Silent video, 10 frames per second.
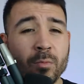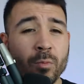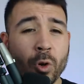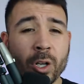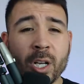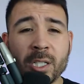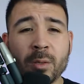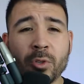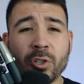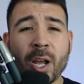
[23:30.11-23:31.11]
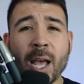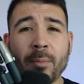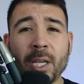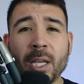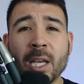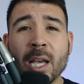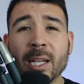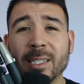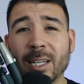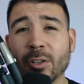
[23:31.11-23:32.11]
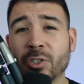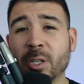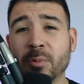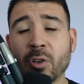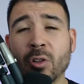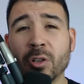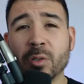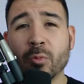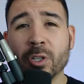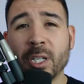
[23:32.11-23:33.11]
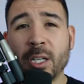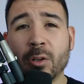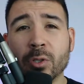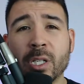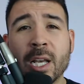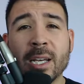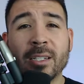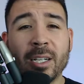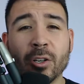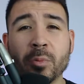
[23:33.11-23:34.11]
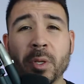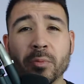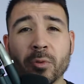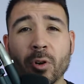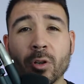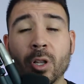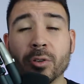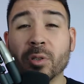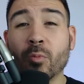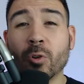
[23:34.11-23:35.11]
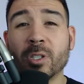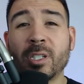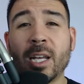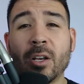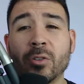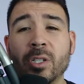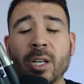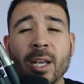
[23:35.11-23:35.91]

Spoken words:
More customers are happy. Dealerships are closing more deals. Salespeople are closing more sales.